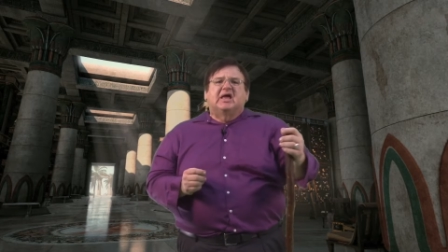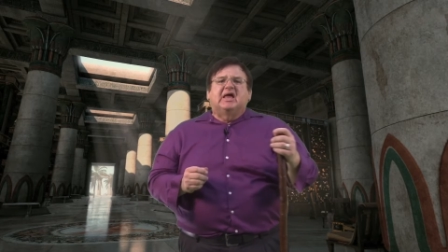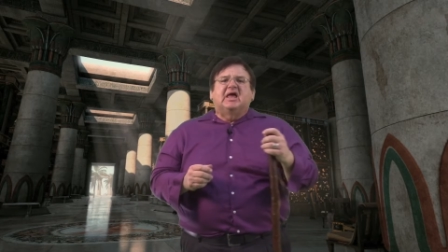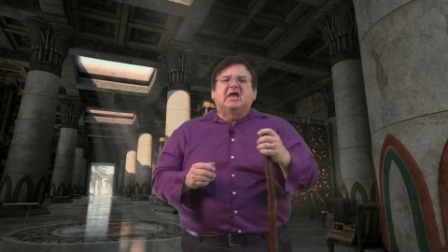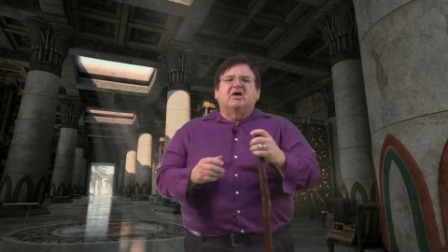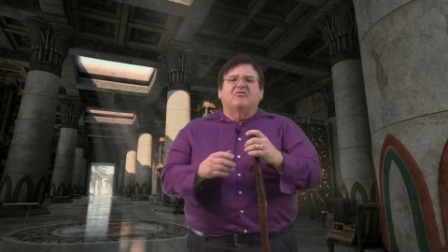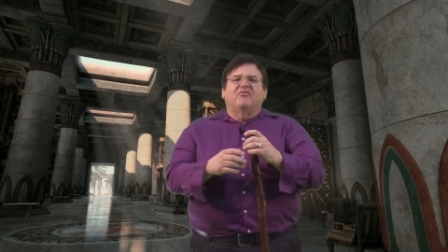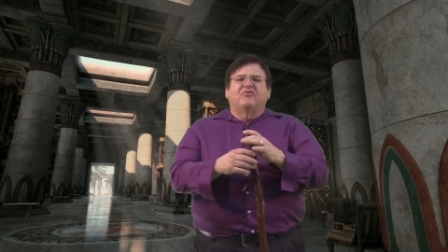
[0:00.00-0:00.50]

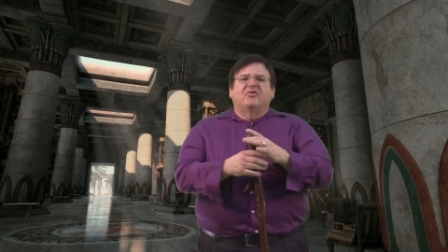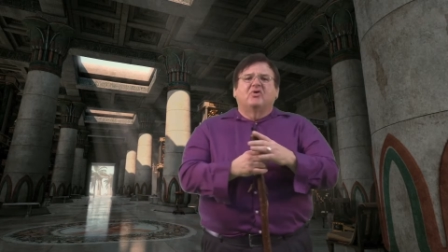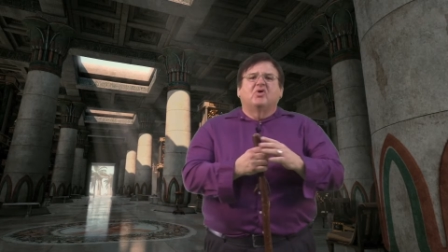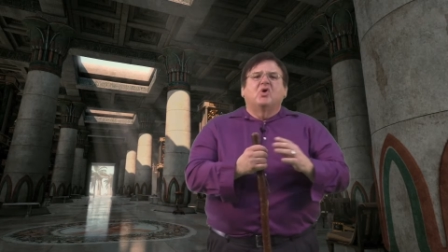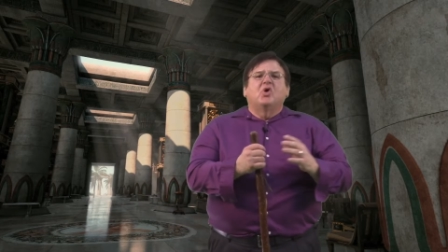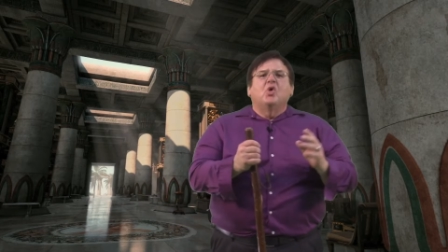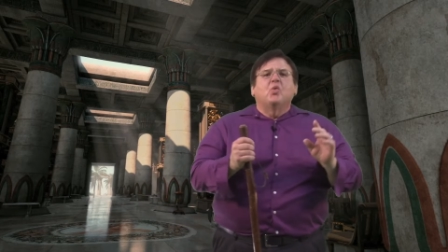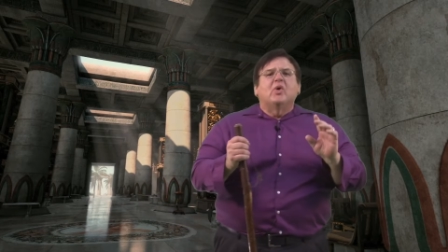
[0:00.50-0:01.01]
If
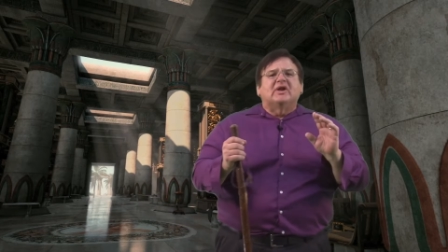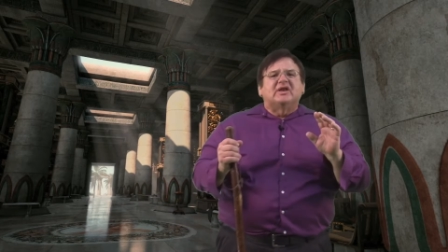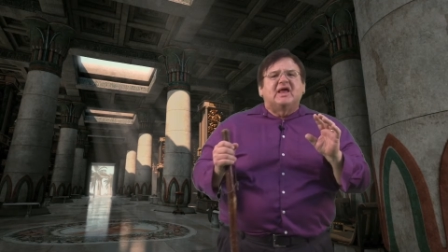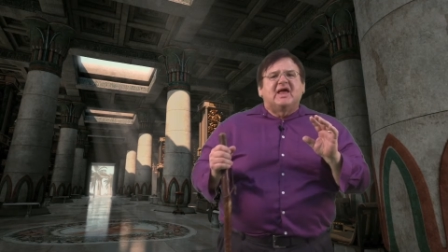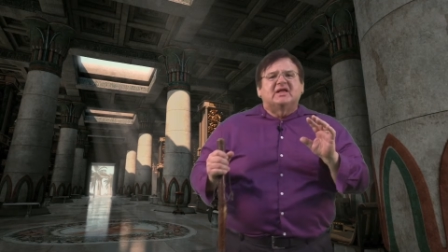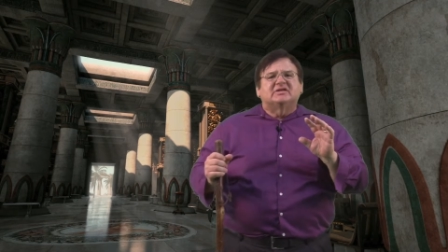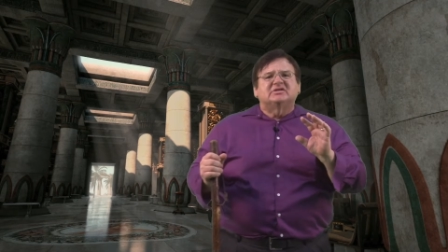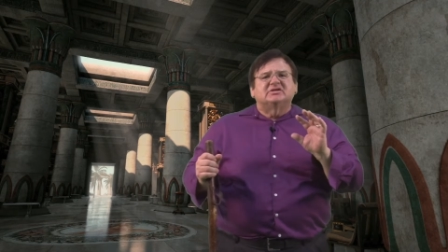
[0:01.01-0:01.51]
what
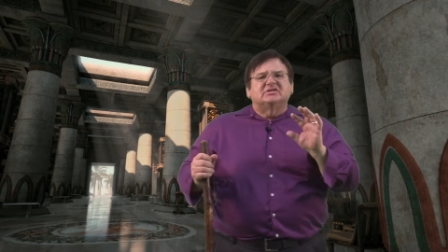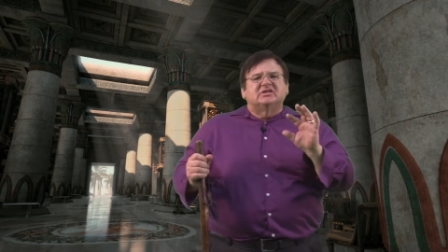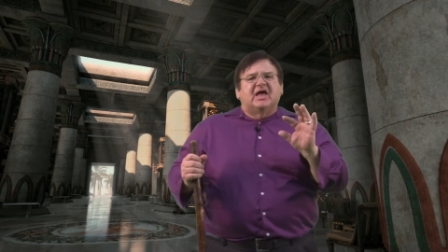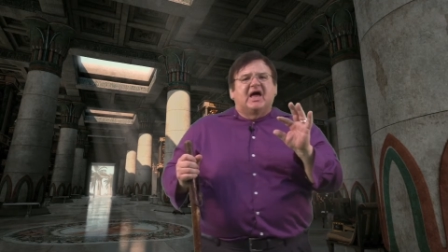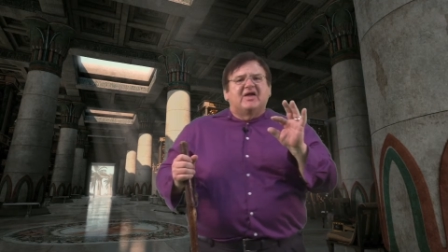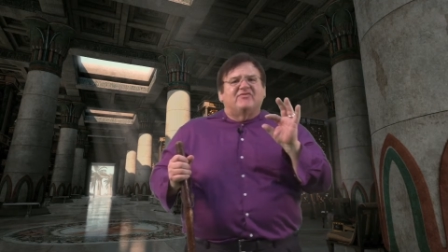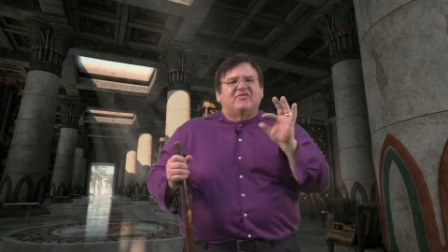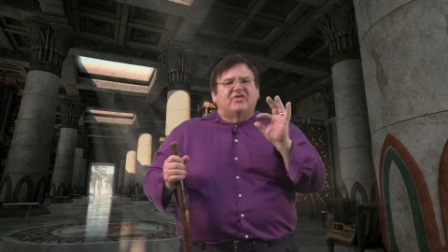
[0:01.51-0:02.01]
enhances
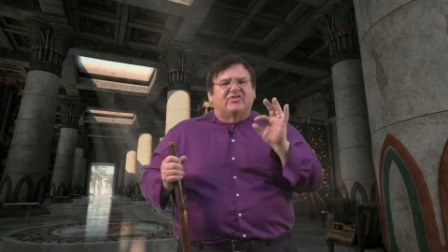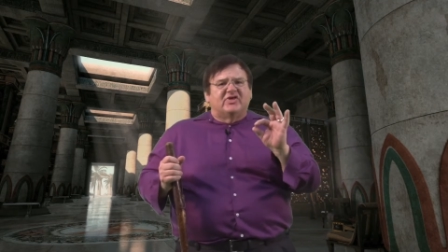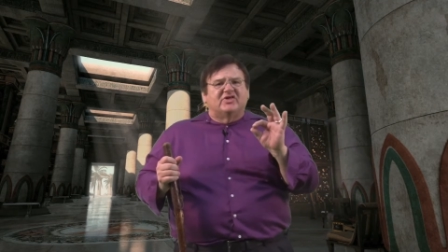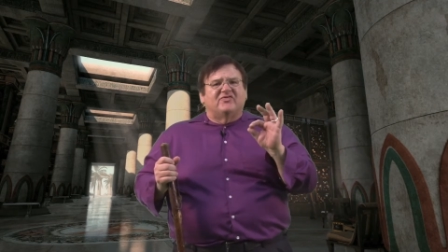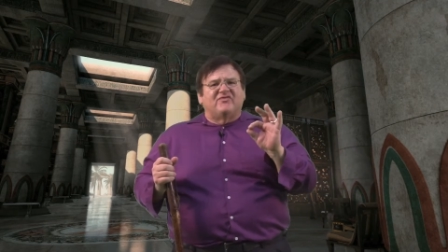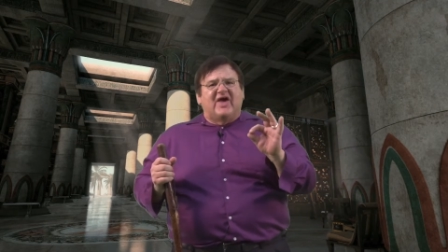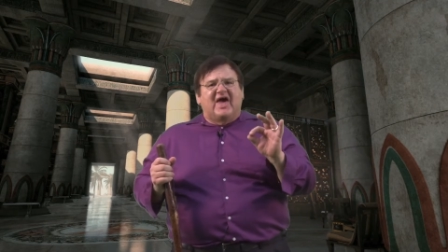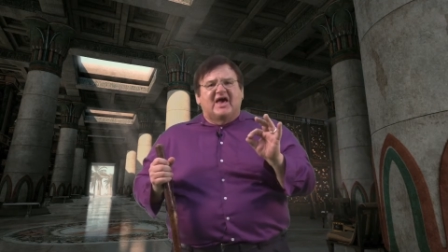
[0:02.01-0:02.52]
life in
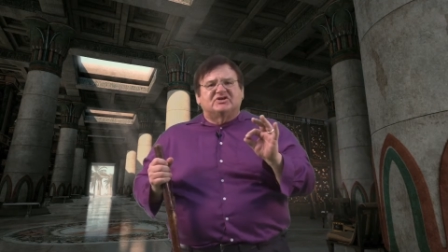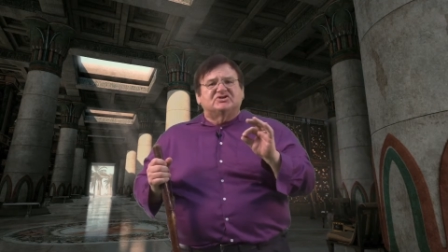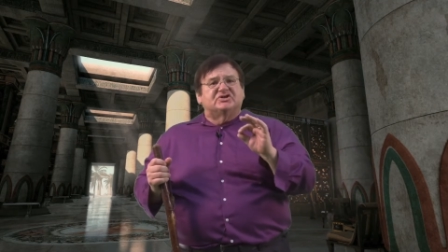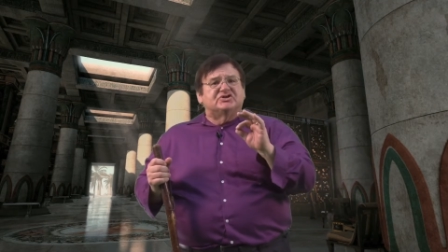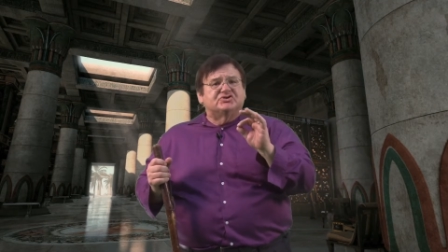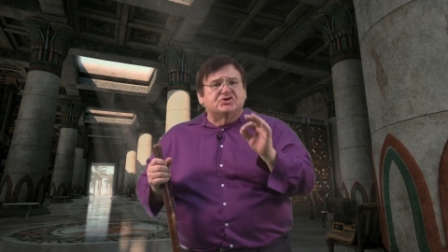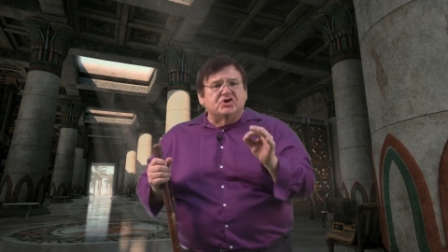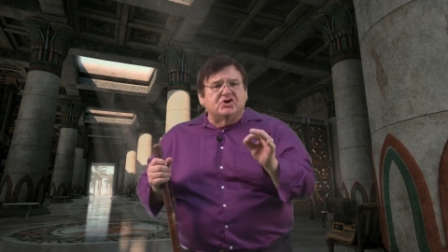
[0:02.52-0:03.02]
this
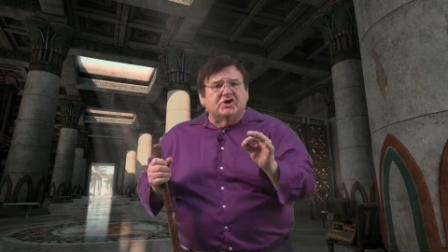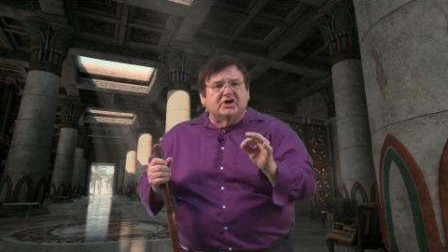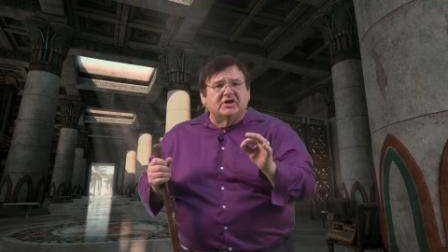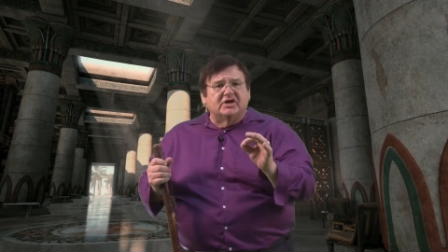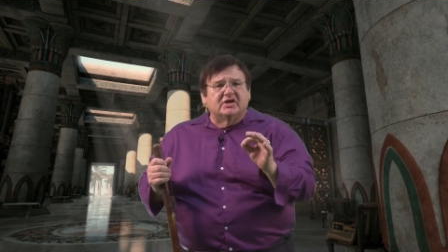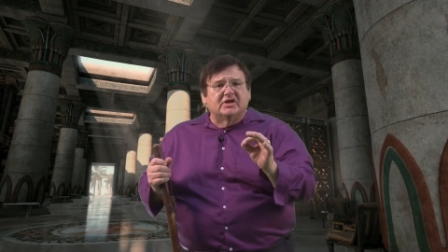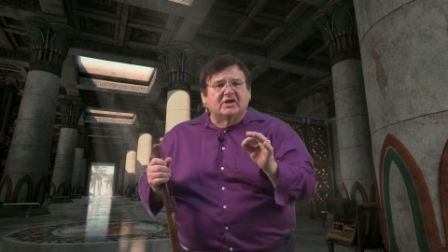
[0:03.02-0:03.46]
fashion is good,